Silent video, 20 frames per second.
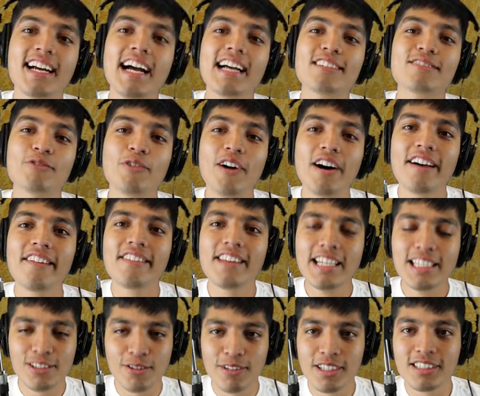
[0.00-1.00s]
you guys, well
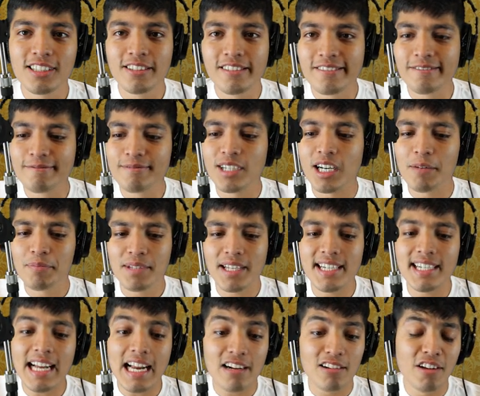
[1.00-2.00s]
this was hmm
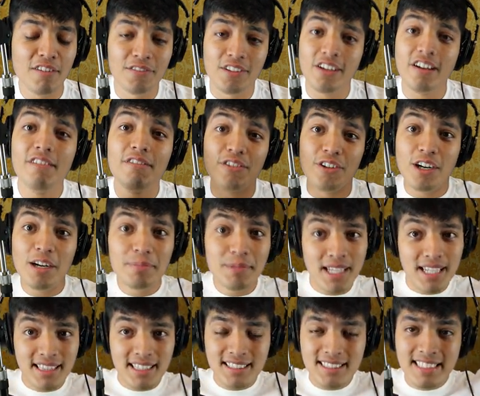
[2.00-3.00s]
update. I don't know if they'll ever
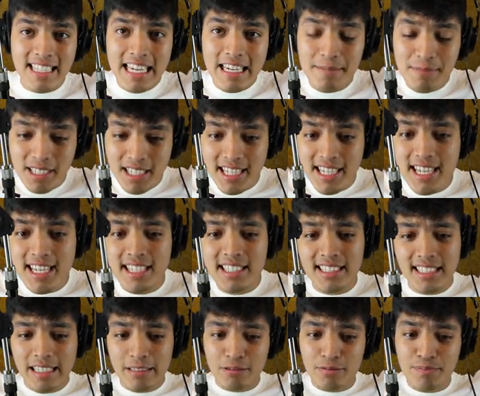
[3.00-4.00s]
update this game
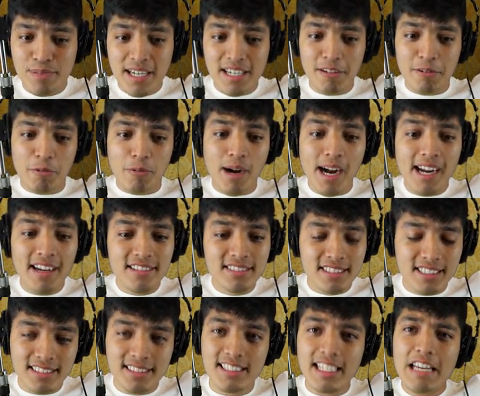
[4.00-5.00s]
again. It's been a while
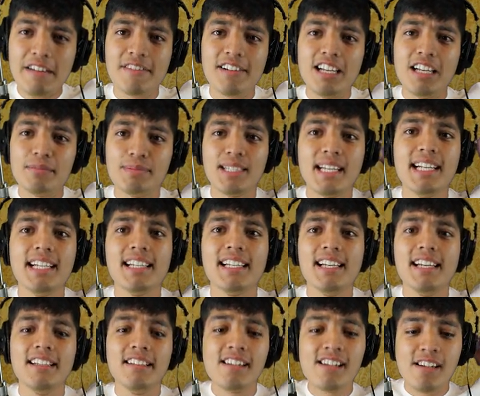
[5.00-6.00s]
since they even updated
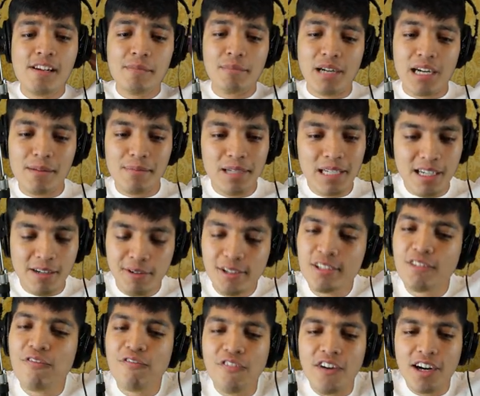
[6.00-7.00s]
it. But I mean it
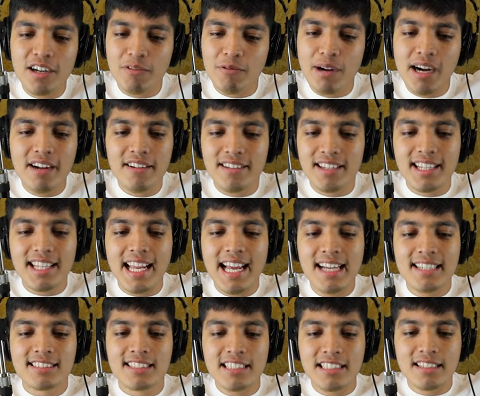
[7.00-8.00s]
was fun while it
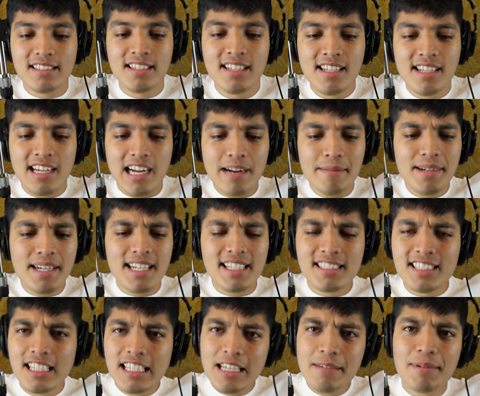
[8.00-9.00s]
lasted. I mean, it
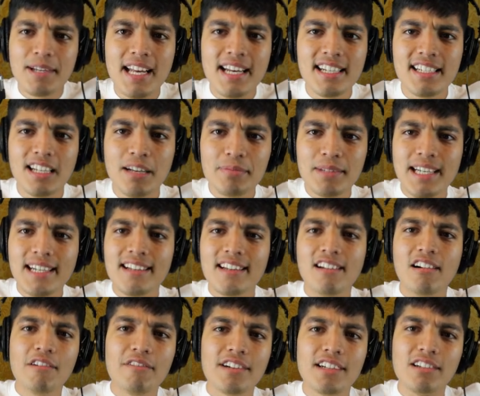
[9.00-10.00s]
should keep getting updated
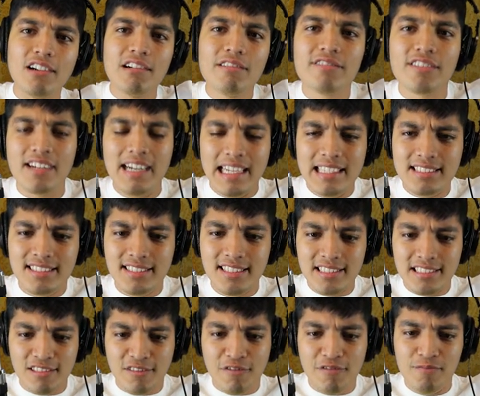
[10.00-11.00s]
over and over as
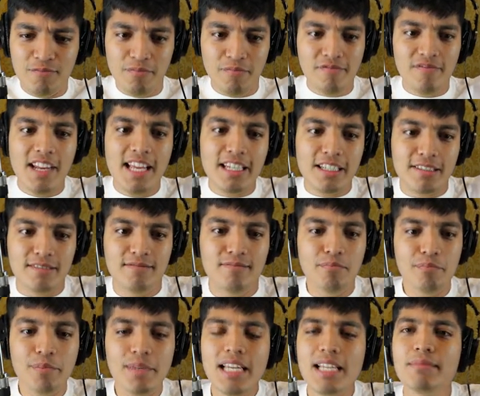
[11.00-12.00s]
there's like
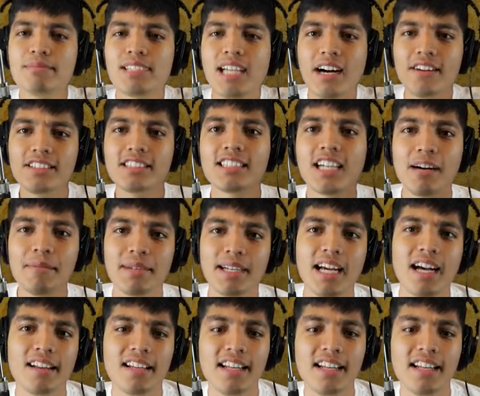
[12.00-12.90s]
memes always coming